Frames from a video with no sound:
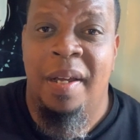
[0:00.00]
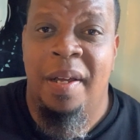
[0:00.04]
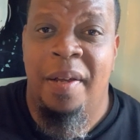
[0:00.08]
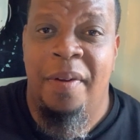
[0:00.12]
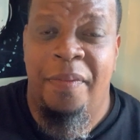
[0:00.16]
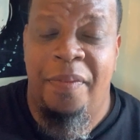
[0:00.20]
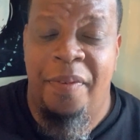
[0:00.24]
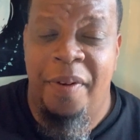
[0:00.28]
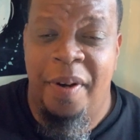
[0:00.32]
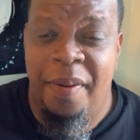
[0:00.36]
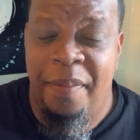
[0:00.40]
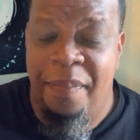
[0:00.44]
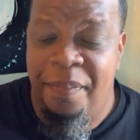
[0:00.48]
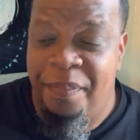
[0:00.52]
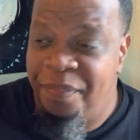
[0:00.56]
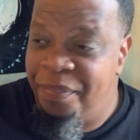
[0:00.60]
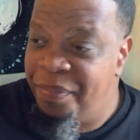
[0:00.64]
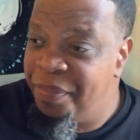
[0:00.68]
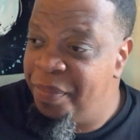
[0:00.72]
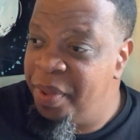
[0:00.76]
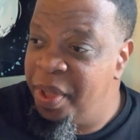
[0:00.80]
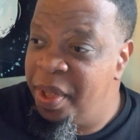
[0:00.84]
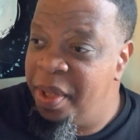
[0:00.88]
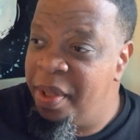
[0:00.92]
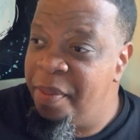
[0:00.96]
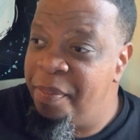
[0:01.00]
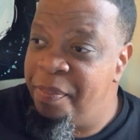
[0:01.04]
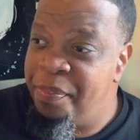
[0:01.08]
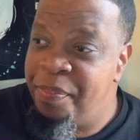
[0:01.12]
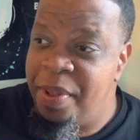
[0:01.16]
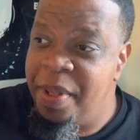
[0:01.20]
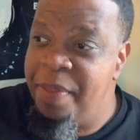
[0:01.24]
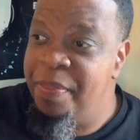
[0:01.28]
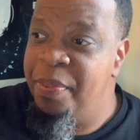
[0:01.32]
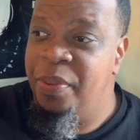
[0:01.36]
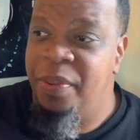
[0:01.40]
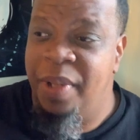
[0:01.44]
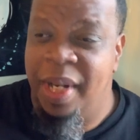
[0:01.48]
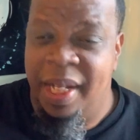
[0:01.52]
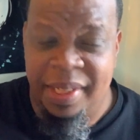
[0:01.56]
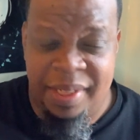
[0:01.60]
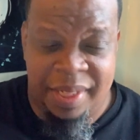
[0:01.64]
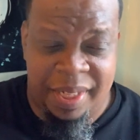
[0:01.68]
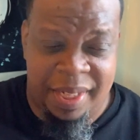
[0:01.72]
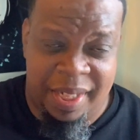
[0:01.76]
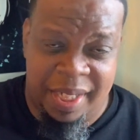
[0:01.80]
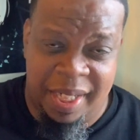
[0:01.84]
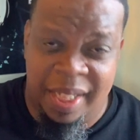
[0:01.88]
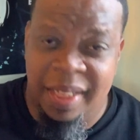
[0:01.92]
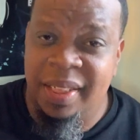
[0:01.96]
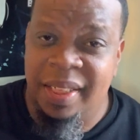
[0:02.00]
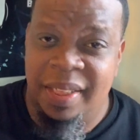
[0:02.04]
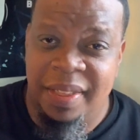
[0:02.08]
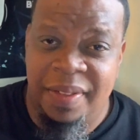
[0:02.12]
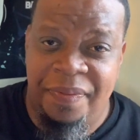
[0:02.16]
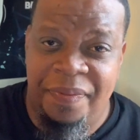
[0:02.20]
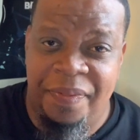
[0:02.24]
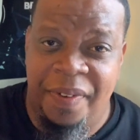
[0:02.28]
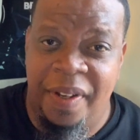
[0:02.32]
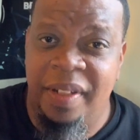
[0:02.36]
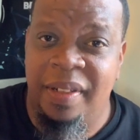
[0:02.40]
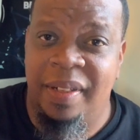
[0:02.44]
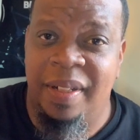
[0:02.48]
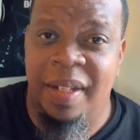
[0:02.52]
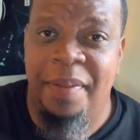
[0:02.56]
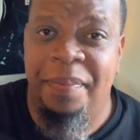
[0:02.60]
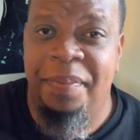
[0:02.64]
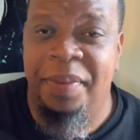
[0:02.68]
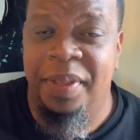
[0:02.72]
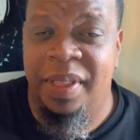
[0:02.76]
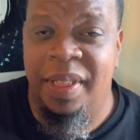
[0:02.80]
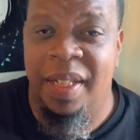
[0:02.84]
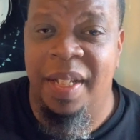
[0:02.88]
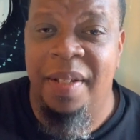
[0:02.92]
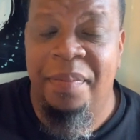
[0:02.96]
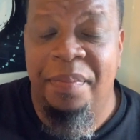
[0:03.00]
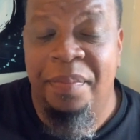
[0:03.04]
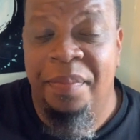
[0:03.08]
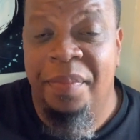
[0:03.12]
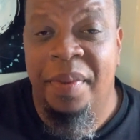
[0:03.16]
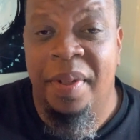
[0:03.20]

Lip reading: from people that's just as fucked up as them.